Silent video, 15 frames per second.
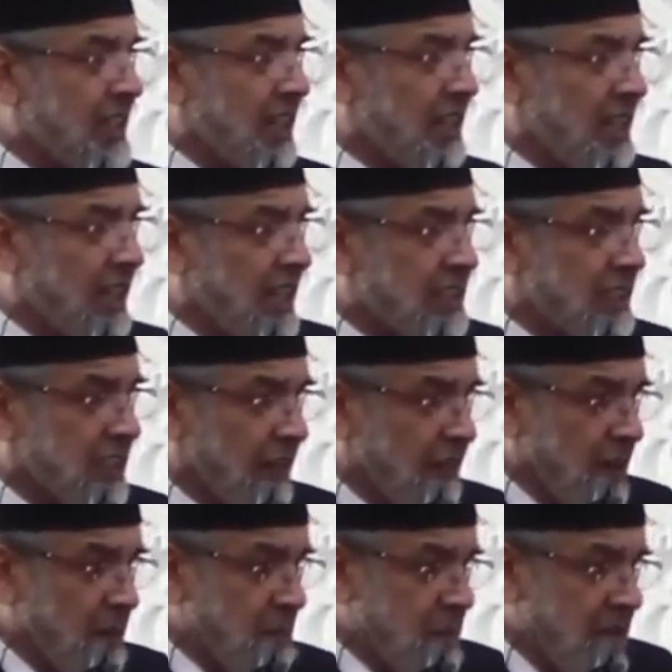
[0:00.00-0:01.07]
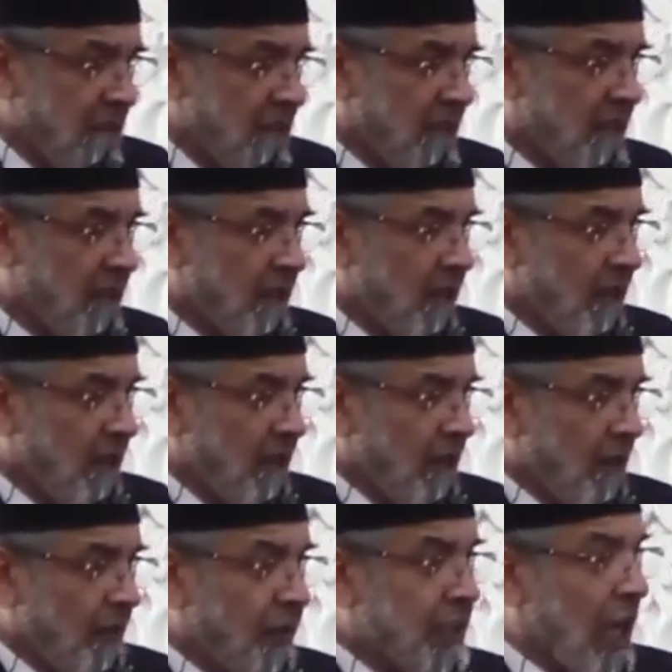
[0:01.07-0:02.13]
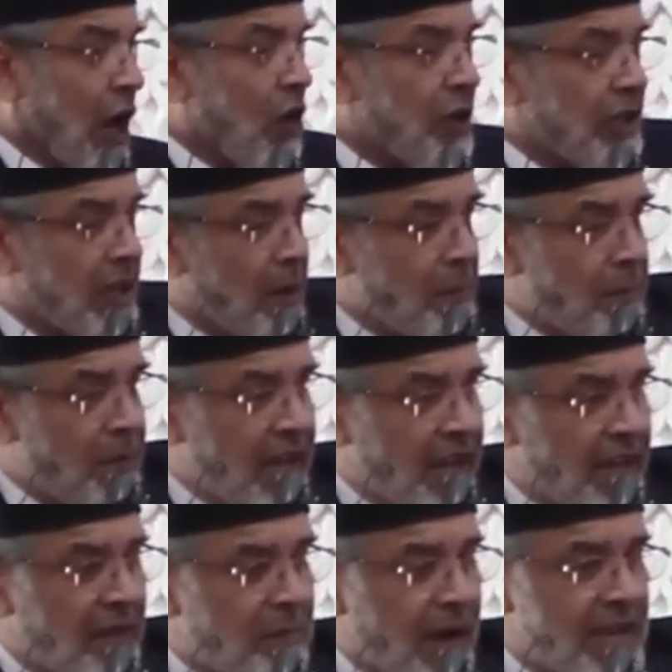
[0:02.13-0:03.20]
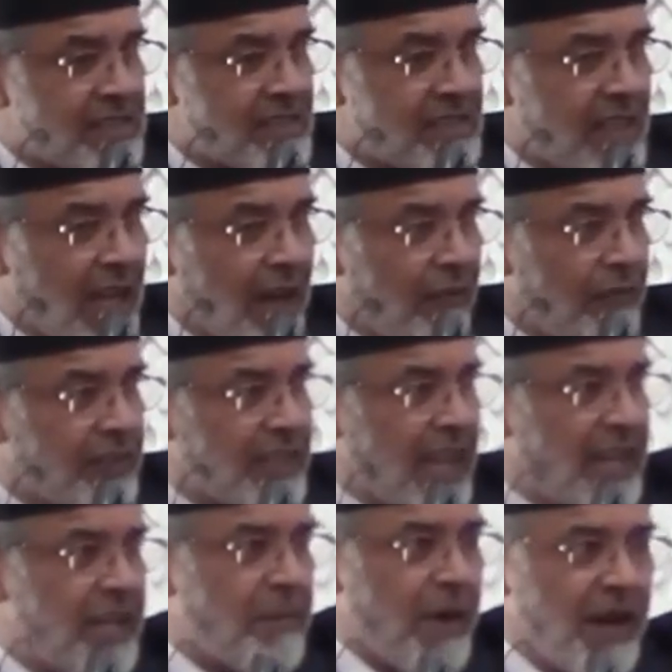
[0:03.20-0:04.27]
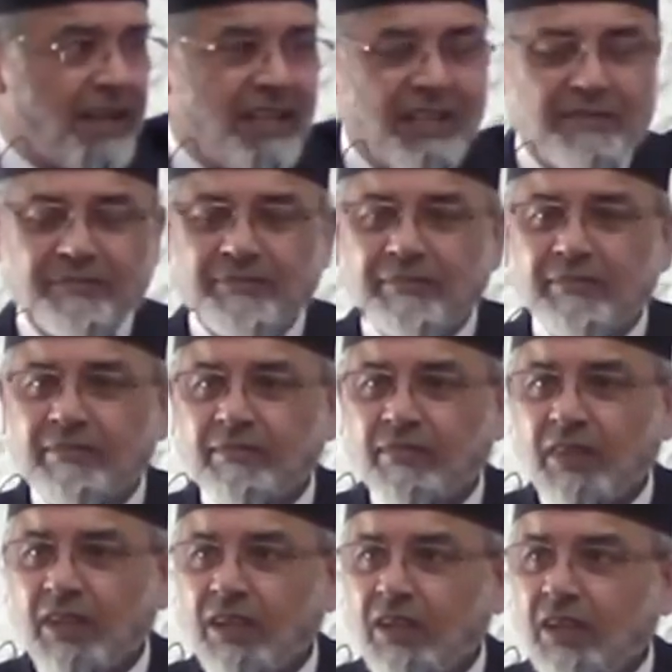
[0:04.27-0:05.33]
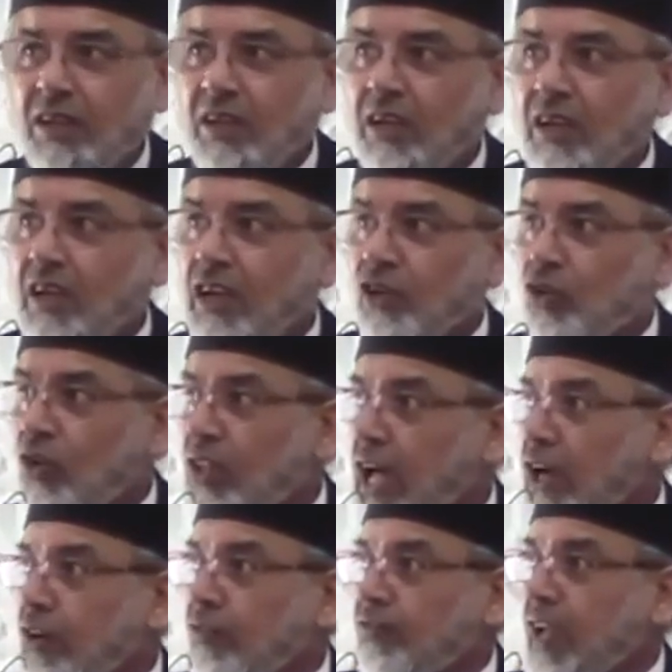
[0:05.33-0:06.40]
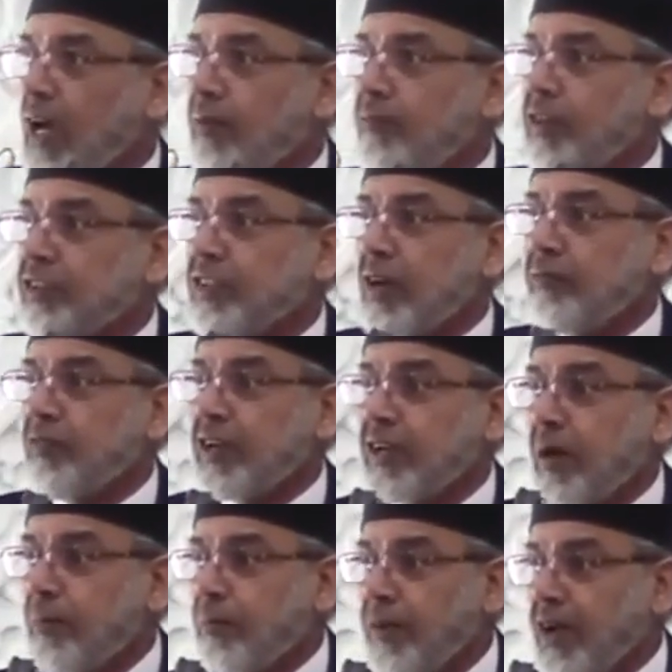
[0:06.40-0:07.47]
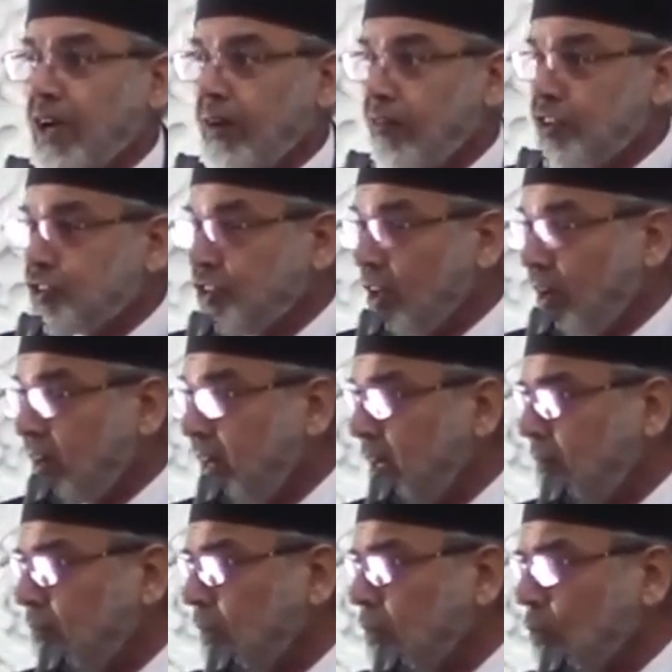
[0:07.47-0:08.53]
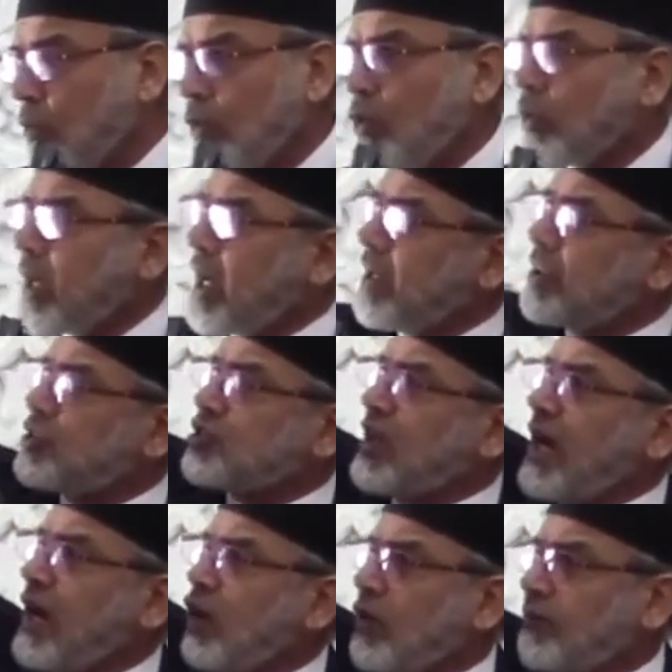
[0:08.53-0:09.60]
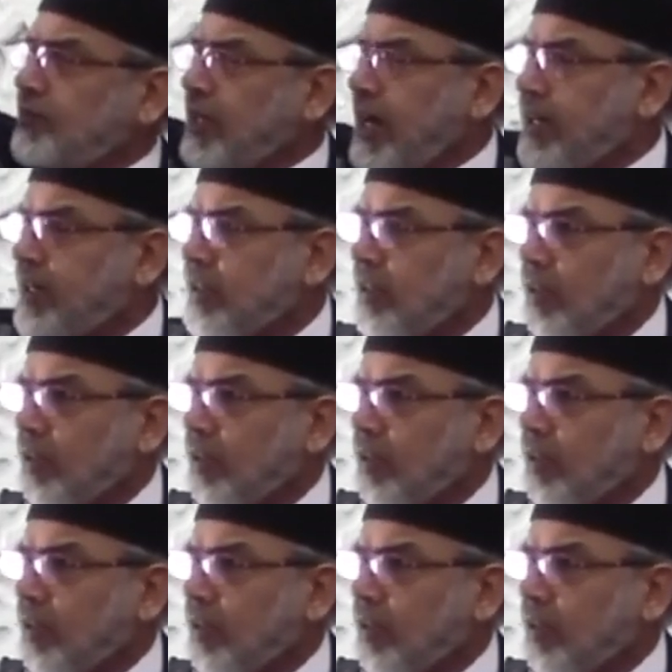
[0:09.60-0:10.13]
that He has given me without comparing myself with anybody. You know, a lot of time we, we compare our children with, look at the child of that,